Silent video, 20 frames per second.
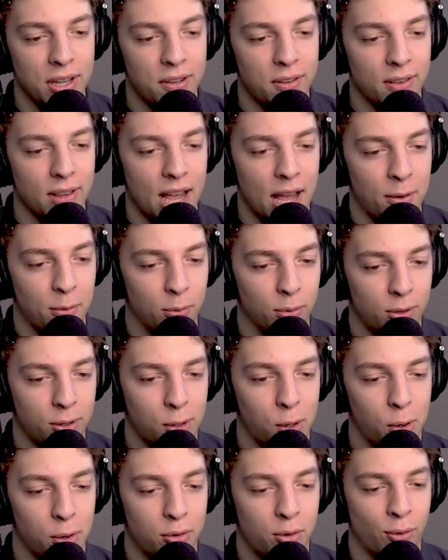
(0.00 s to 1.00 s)
this that
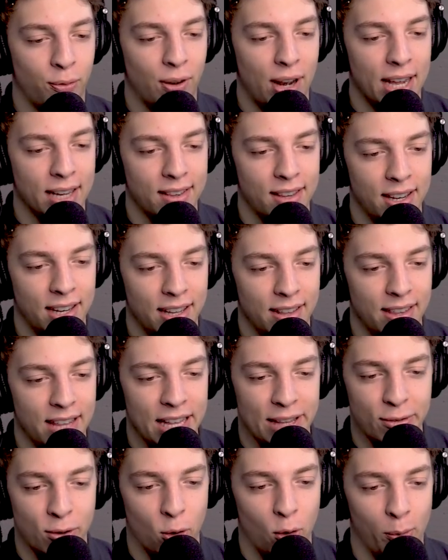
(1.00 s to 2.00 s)
score is reflected in
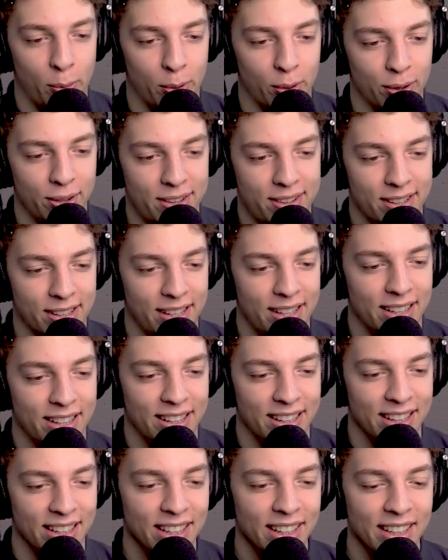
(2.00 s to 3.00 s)
the scoreboards.
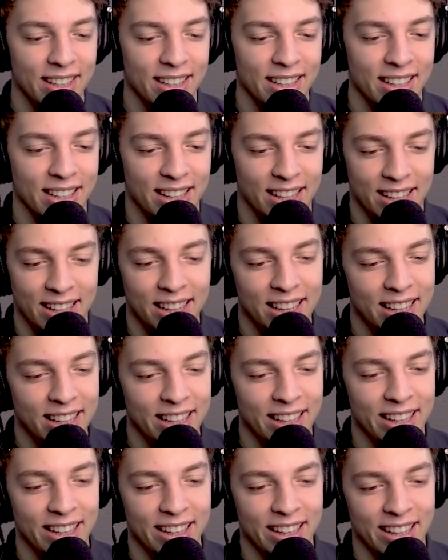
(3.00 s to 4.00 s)
no,
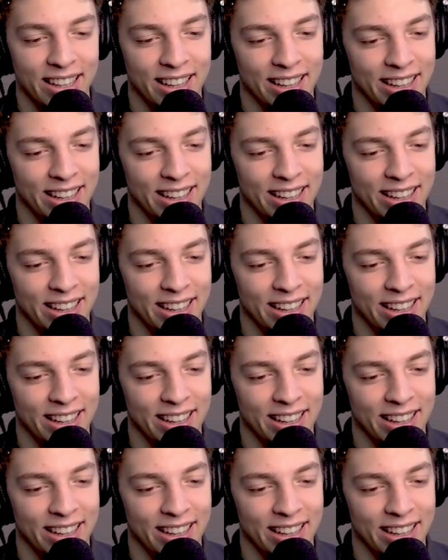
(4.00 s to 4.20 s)
no.